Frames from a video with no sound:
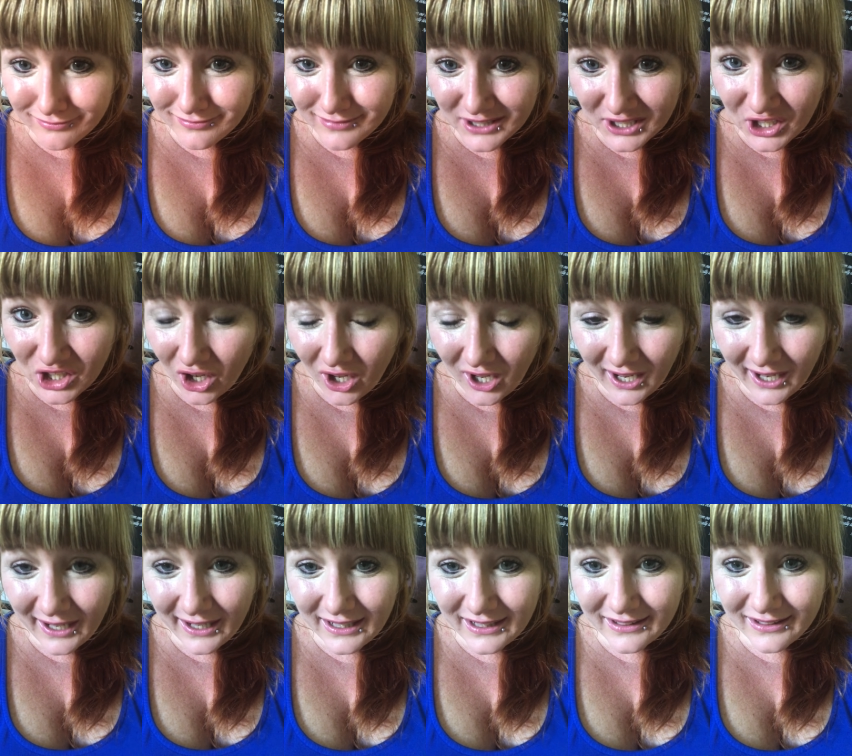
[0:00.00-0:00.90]
the
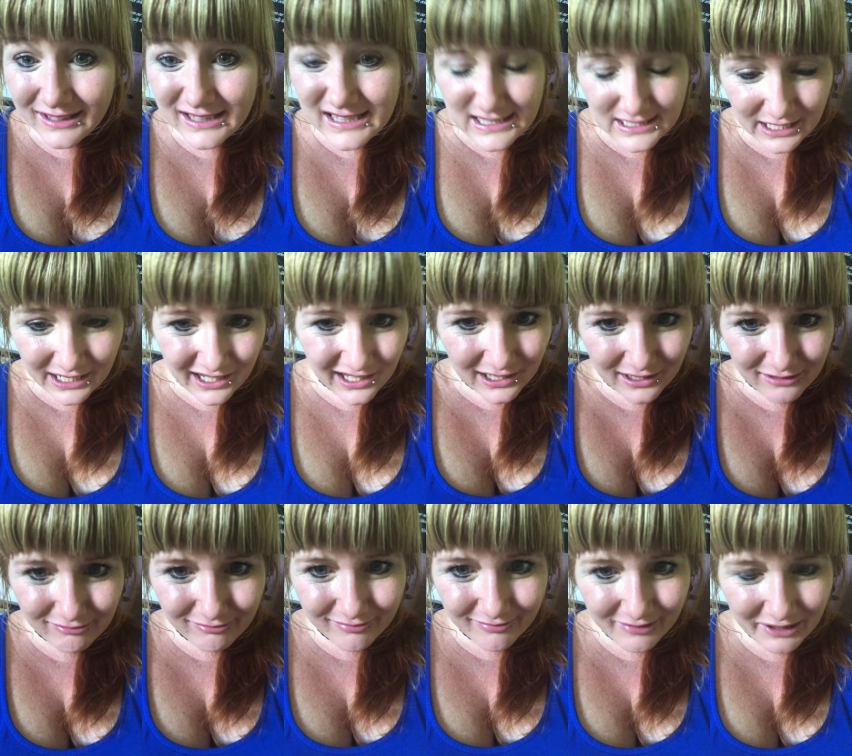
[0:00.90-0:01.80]
guy is
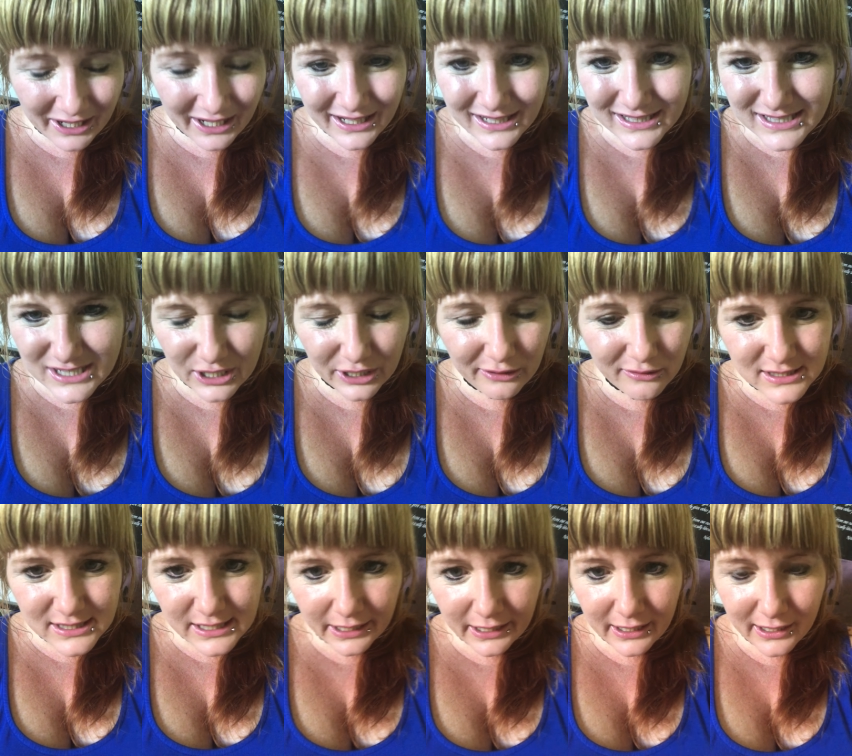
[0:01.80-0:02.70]
taken, right? So he'll
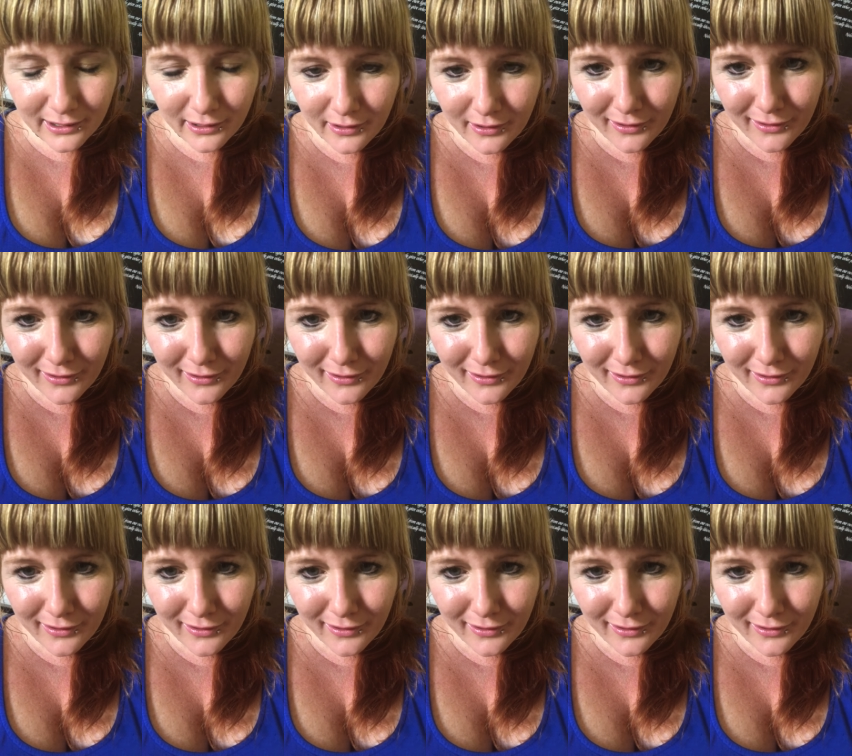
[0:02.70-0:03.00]
say,